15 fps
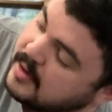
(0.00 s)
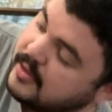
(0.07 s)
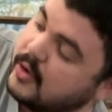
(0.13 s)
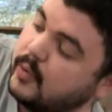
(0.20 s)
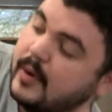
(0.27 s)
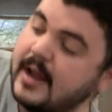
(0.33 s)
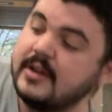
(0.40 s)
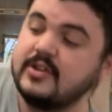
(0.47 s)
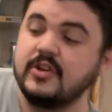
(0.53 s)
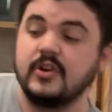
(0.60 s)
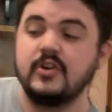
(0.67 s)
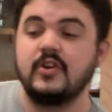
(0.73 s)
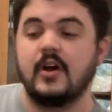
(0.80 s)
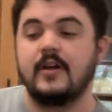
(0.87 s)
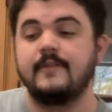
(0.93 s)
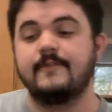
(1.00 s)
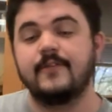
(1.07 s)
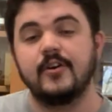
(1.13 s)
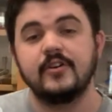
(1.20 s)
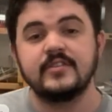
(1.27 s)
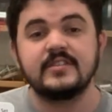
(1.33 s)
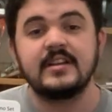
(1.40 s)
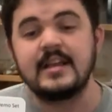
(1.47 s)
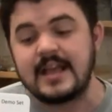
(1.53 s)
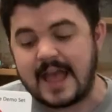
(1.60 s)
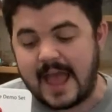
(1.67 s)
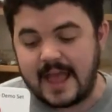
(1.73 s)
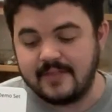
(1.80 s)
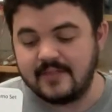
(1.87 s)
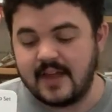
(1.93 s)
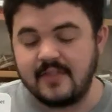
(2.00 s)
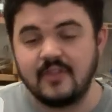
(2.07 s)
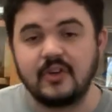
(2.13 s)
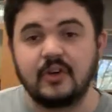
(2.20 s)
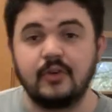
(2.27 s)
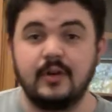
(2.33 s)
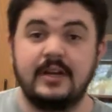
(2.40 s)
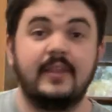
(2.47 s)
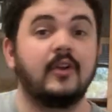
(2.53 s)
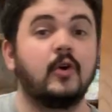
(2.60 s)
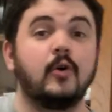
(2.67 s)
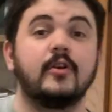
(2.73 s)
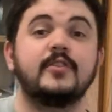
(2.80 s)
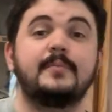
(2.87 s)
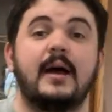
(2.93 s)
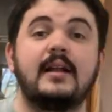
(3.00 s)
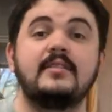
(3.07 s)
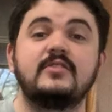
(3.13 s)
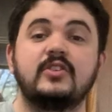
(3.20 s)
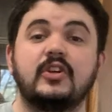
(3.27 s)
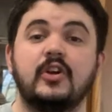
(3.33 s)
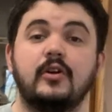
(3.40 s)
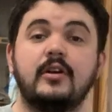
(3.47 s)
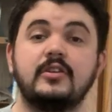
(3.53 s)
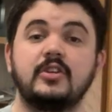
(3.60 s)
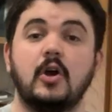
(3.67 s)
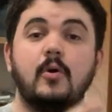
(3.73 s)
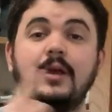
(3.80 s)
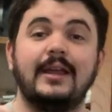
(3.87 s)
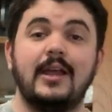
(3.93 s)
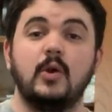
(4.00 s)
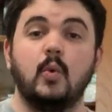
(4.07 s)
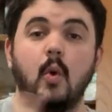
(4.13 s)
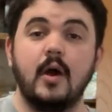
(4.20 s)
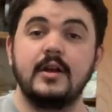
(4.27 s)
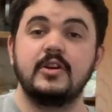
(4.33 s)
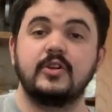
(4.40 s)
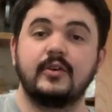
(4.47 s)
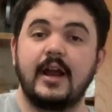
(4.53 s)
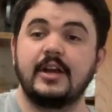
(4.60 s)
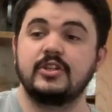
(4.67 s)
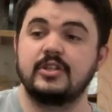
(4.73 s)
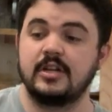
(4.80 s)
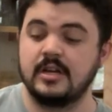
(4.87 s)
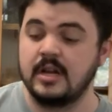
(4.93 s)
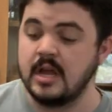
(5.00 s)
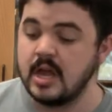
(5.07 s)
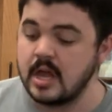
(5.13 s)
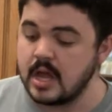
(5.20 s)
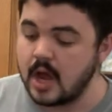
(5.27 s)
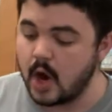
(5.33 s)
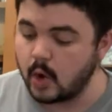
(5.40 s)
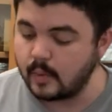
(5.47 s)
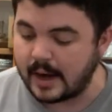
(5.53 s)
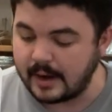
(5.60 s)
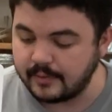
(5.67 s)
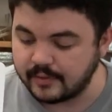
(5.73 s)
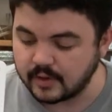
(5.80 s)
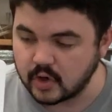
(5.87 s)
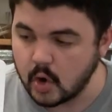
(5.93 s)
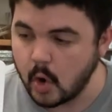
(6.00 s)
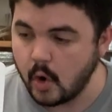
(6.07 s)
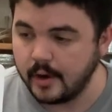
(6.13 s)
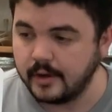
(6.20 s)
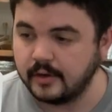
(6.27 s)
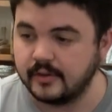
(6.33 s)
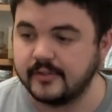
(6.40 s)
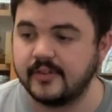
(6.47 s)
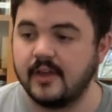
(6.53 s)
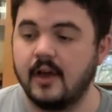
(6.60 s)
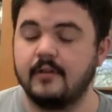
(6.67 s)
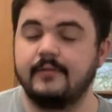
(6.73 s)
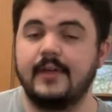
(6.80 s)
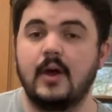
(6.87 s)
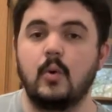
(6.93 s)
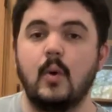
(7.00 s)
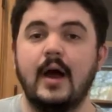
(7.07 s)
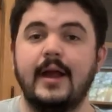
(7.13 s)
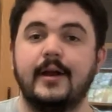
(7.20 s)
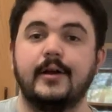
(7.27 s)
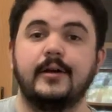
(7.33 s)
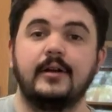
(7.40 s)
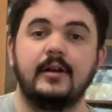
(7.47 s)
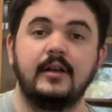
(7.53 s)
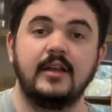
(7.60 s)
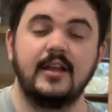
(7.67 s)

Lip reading: The red turned on first, and then the green. That corresponds to current going in one direction around the coils of that wire.